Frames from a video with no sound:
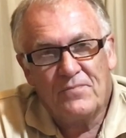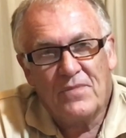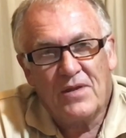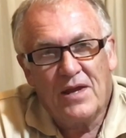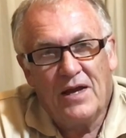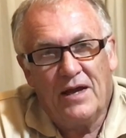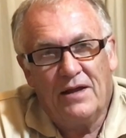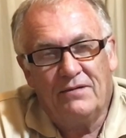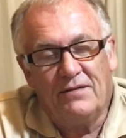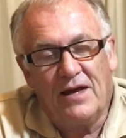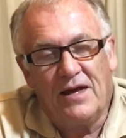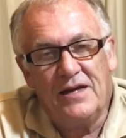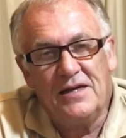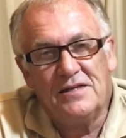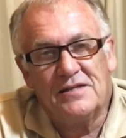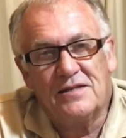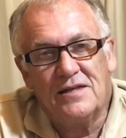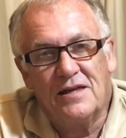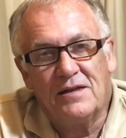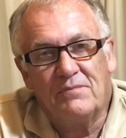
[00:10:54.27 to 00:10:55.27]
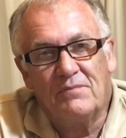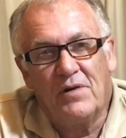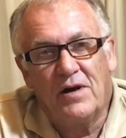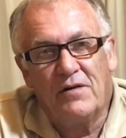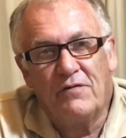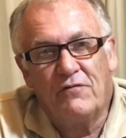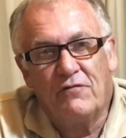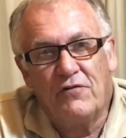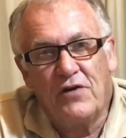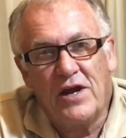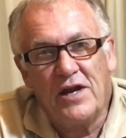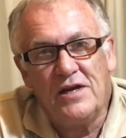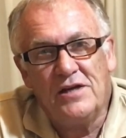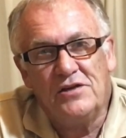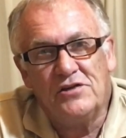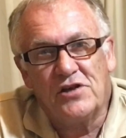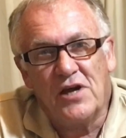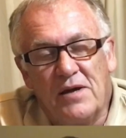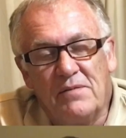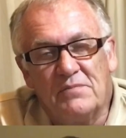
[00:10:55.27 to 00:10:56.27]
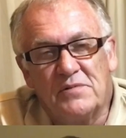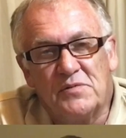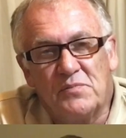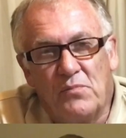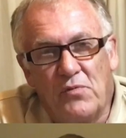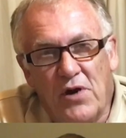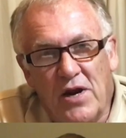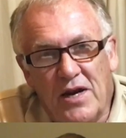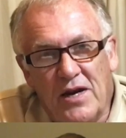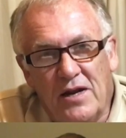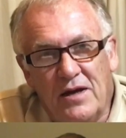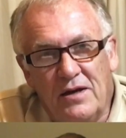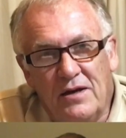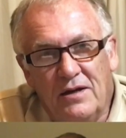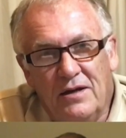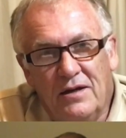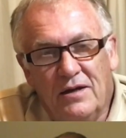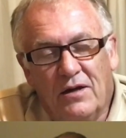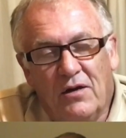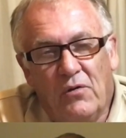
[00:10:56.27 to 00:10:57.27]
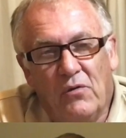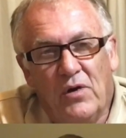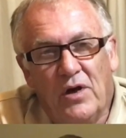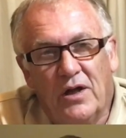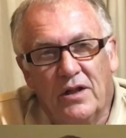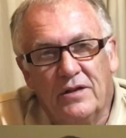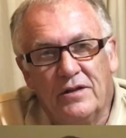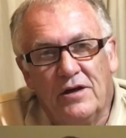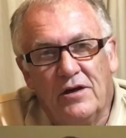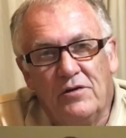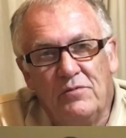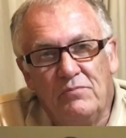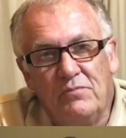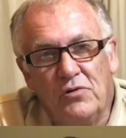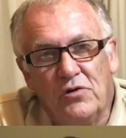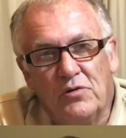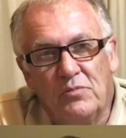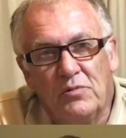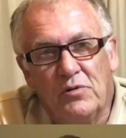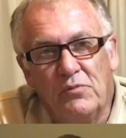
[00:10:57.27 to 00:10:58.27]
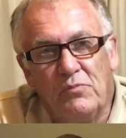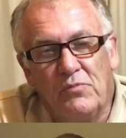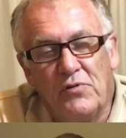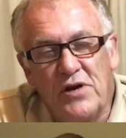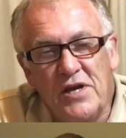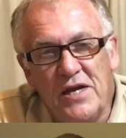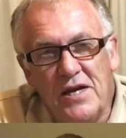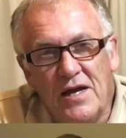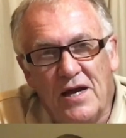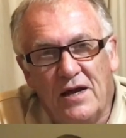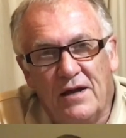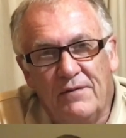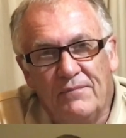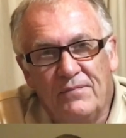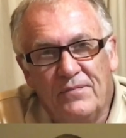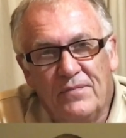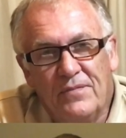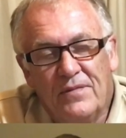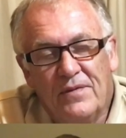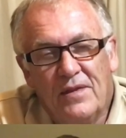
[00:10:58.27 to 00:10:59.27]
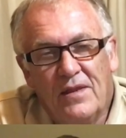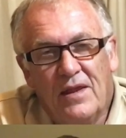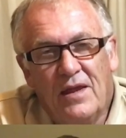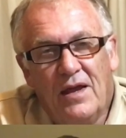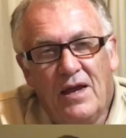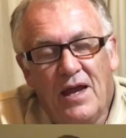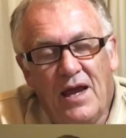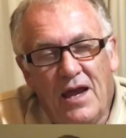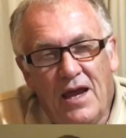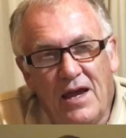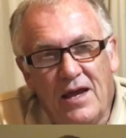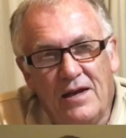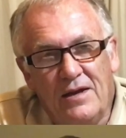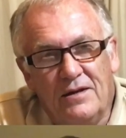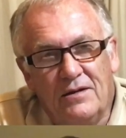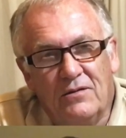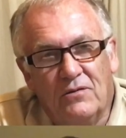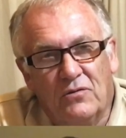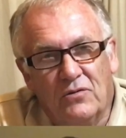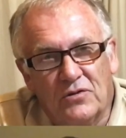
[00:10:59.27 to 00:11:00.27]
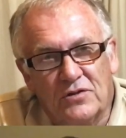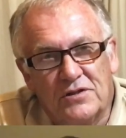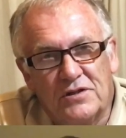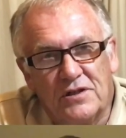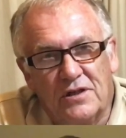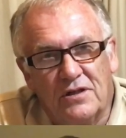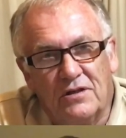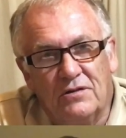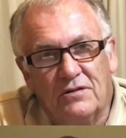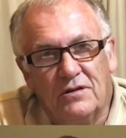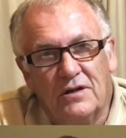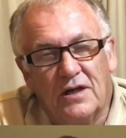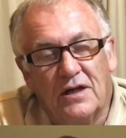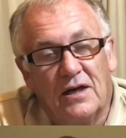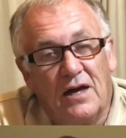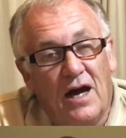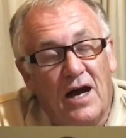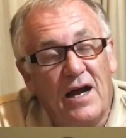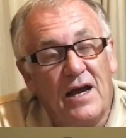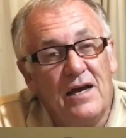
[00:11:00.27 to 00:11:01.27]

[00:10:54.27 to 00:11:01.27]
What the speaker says: And that is that my friend James Brennan, well-known Boerboel breeder, and also a guy